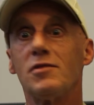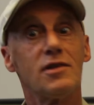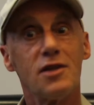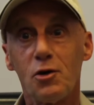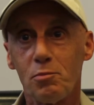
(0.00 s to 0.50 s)

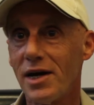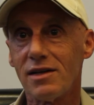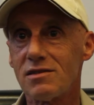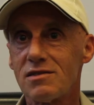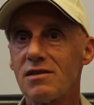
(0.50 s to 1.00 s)
their
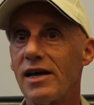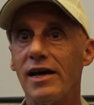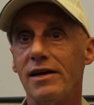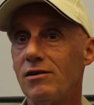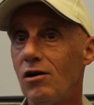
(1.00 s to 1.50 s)
pets,
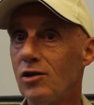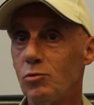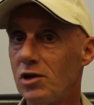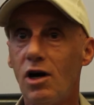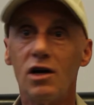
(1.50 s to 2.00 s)
and all their
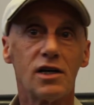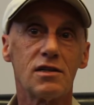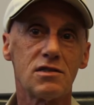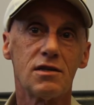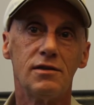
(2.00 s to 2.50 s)
belongings.